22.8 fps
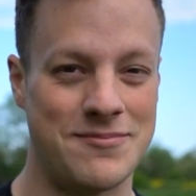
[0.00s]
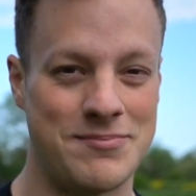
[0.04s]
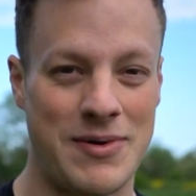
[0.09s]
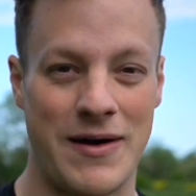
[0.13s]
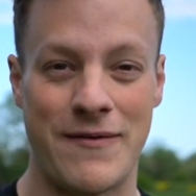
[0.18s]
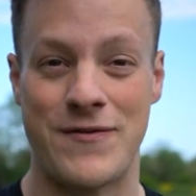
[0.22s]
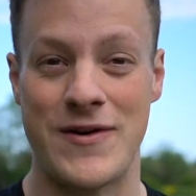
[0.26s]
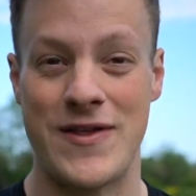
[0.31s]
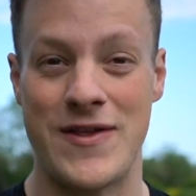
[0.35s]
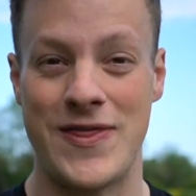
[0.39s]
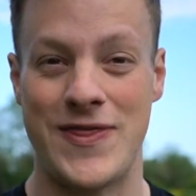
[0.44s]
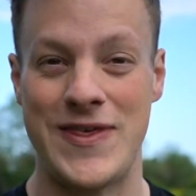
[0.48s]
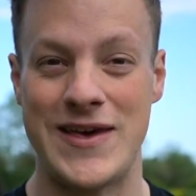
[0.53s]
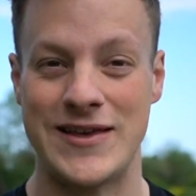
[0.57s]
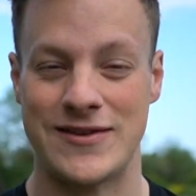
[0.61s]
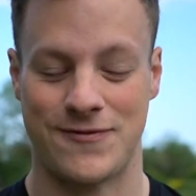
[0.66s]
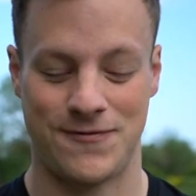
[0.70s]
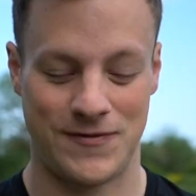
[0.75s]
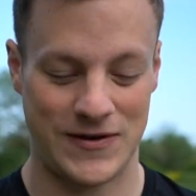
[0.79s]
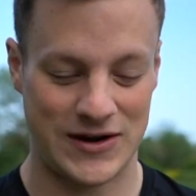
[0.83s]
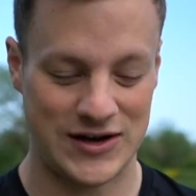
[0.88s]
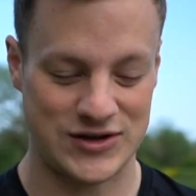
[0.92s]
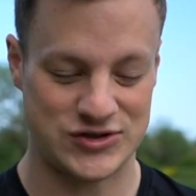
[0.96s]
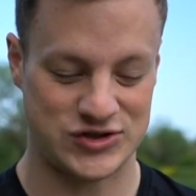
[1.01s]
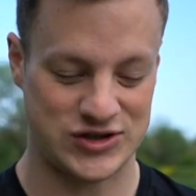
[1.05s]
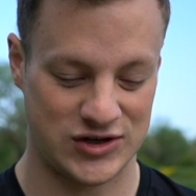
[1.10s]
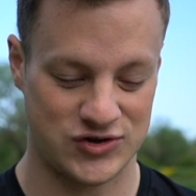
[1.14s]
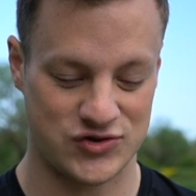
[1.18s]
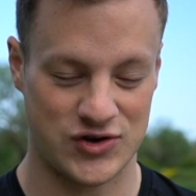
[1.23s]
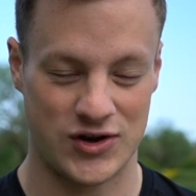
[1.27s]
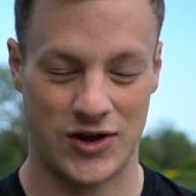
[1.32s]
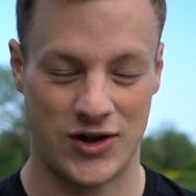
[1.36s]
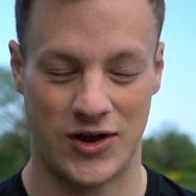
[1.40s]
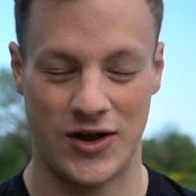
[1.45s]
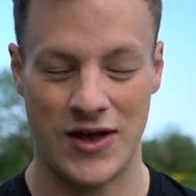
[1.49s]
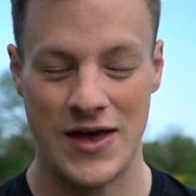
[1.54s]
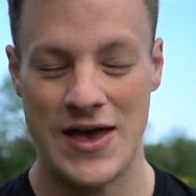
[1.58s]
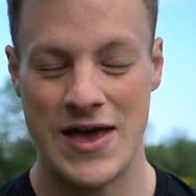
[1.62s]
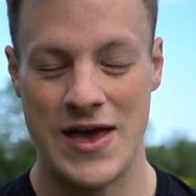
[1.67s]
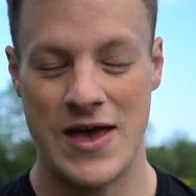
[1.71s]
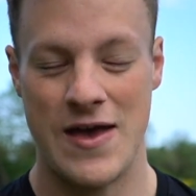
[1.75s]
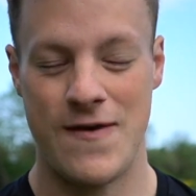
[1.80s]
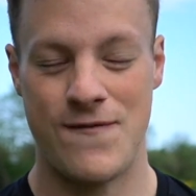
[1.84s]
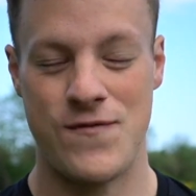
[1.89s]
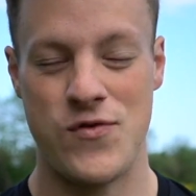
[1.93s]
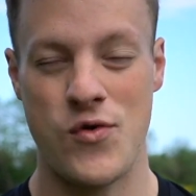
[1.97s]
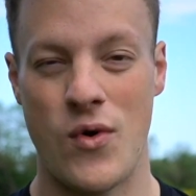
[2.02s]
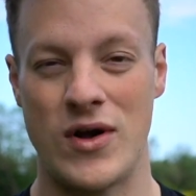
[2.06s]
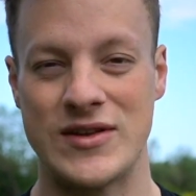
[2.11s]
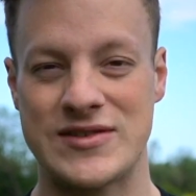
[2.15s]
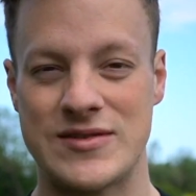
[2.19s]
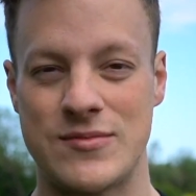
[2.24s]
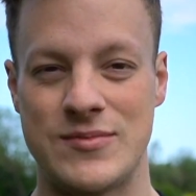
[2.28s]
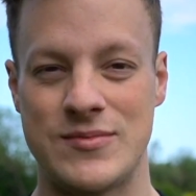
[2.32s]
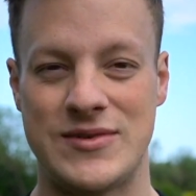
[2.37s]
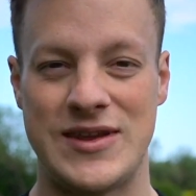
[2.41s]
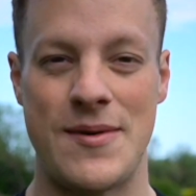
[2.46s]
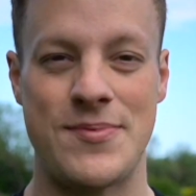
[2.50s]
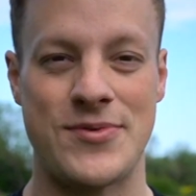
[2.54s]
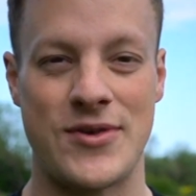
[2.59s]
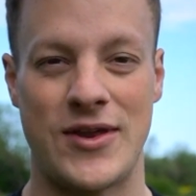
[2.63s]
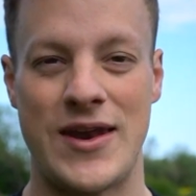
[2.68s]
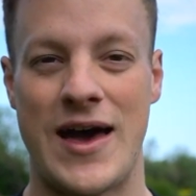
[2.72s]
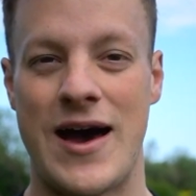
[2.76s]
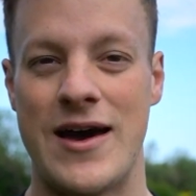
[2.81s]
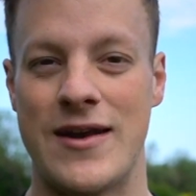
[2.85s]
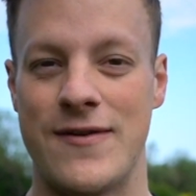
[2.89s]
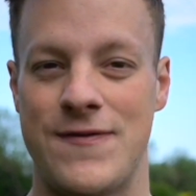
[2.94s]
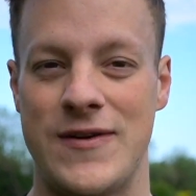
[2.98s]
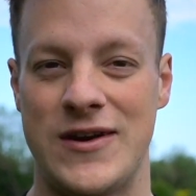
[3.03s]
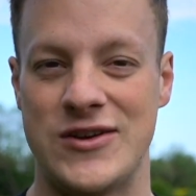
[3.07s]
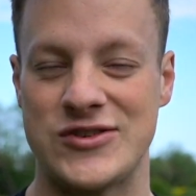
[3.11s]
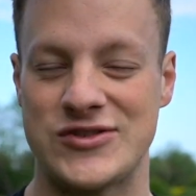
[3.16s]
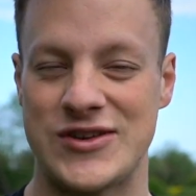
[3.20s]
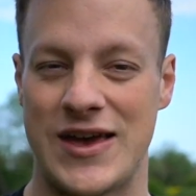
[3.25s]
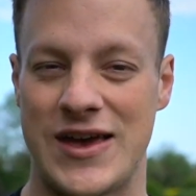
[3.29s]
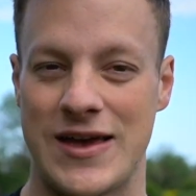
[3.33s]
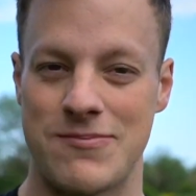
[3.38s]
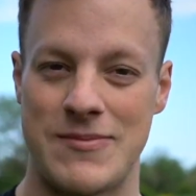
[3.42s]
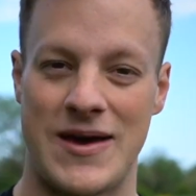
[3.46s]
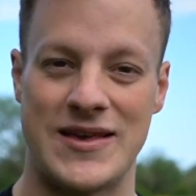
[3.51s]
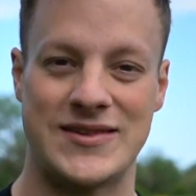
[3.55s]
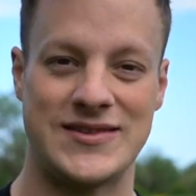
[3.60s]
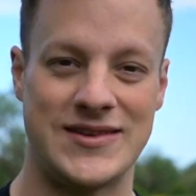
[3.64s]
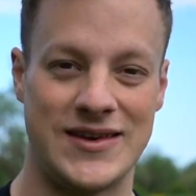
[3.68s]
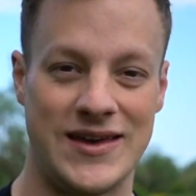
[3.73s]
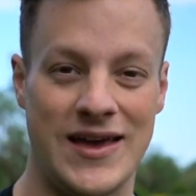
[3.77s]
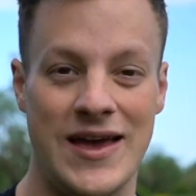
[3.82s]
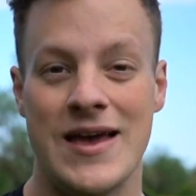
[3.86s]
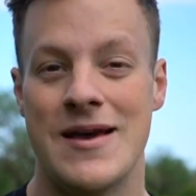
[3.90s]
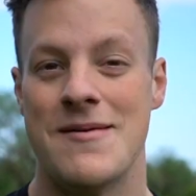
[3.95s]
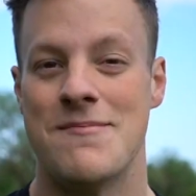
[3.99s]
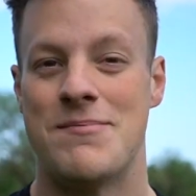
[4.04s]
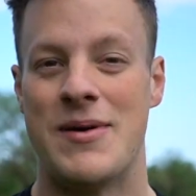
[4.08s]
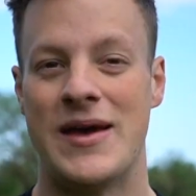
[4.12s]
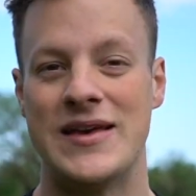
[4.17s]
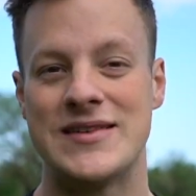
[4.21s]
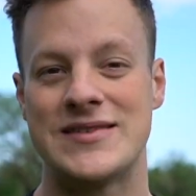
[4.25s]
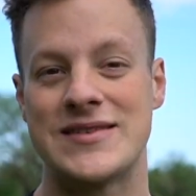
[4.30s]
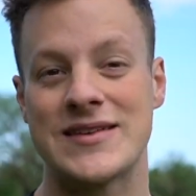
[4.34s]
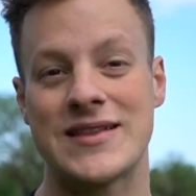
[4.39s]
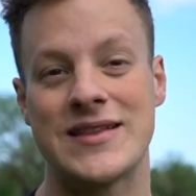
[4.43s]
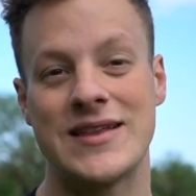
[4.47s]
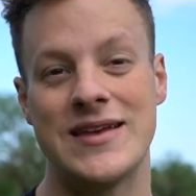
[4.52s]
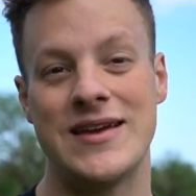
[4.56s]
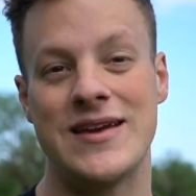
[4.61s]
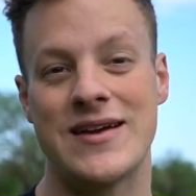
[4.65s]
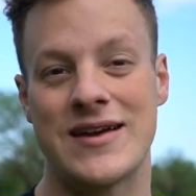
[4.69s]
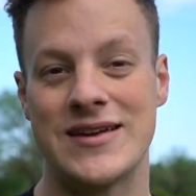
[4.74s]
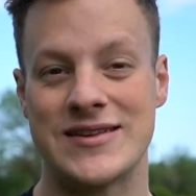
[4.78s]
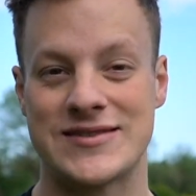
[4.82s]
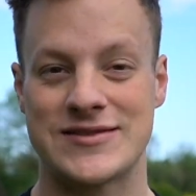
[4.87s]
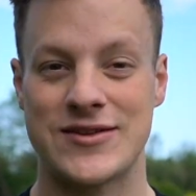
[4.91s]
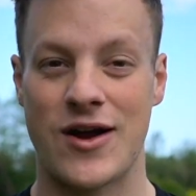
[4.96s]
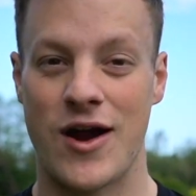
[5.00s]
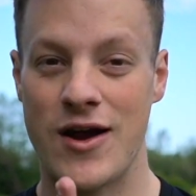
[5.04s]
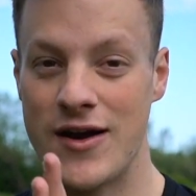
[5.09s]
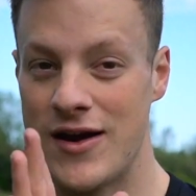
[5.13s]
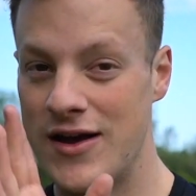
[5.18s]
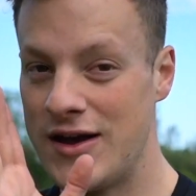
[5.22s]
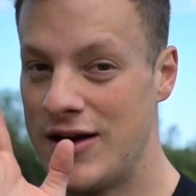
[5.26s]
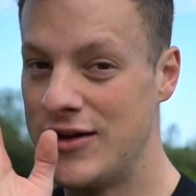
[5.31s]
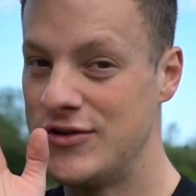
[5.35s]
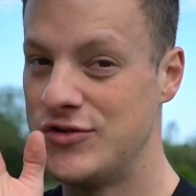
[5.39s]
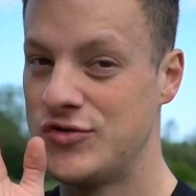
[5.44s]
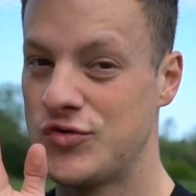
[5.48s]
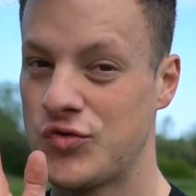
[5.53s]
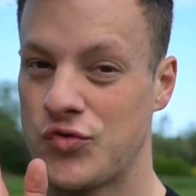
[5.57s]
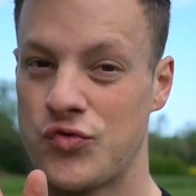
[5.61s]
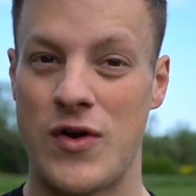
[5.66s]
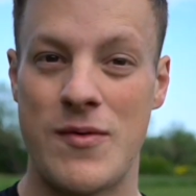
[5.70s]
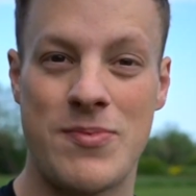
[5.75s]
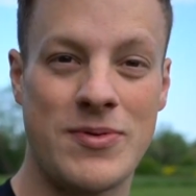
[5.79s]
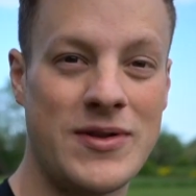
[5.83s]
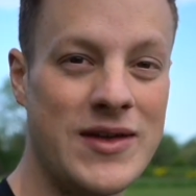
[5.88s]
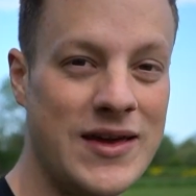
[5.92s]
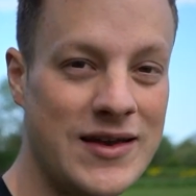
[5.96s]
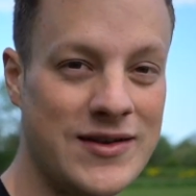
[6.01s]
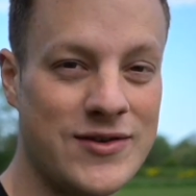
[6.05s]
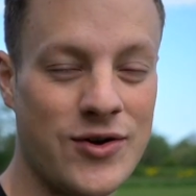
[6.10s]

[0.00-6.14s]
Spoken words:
But for this finishing drill, if you want some tips on how to finish like Messi, basically you're going to start dribbling